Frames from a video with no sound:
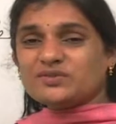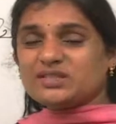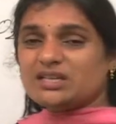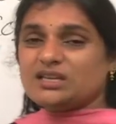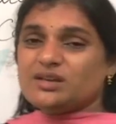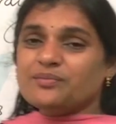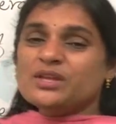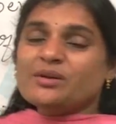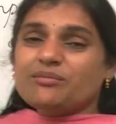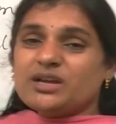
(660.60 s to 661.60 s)
seen him
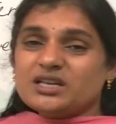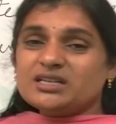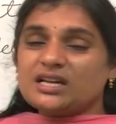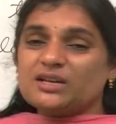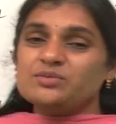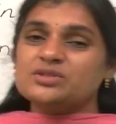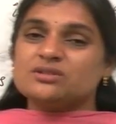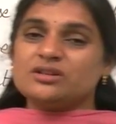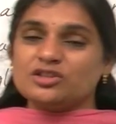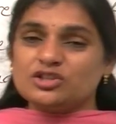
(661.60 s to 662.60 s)
many a times
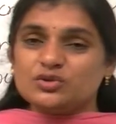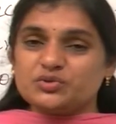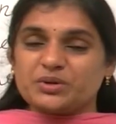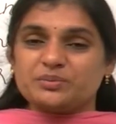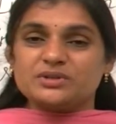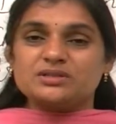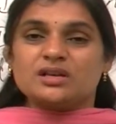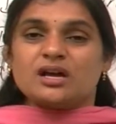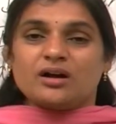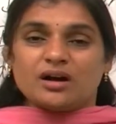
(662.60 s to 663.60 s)
in the newspapers
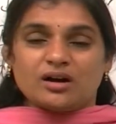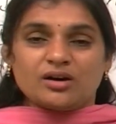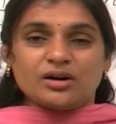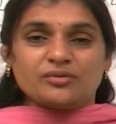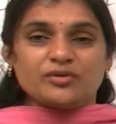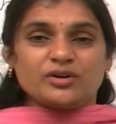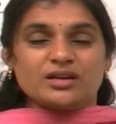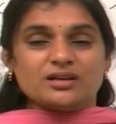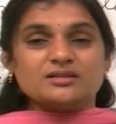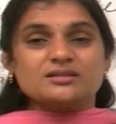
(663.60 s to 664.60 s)
for
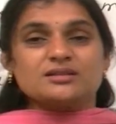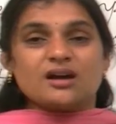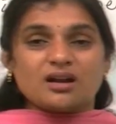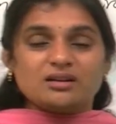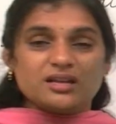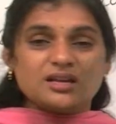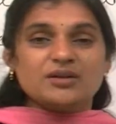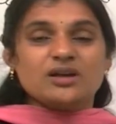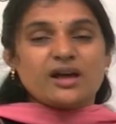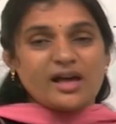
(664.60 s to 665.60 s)
his
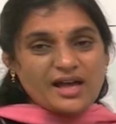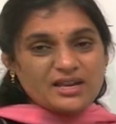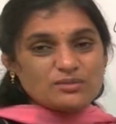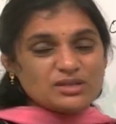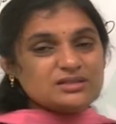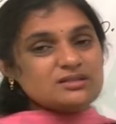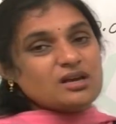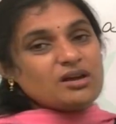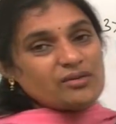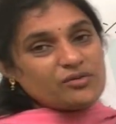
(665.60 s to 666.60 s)
hunting animals
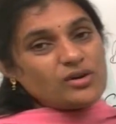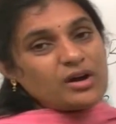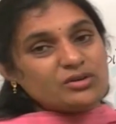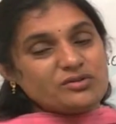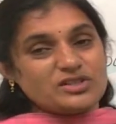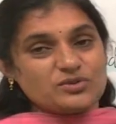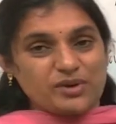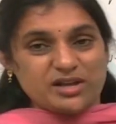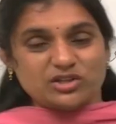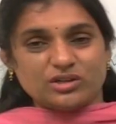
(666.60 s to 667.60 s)
for out of his
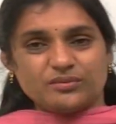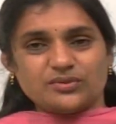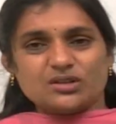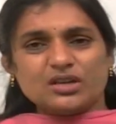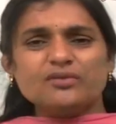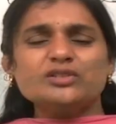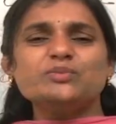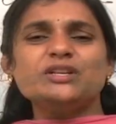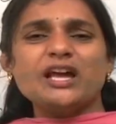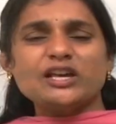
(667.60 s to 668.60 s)
pleasure. He was
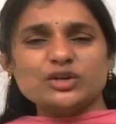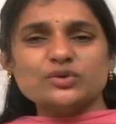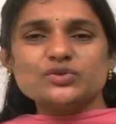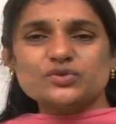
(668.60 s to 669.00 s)
being accused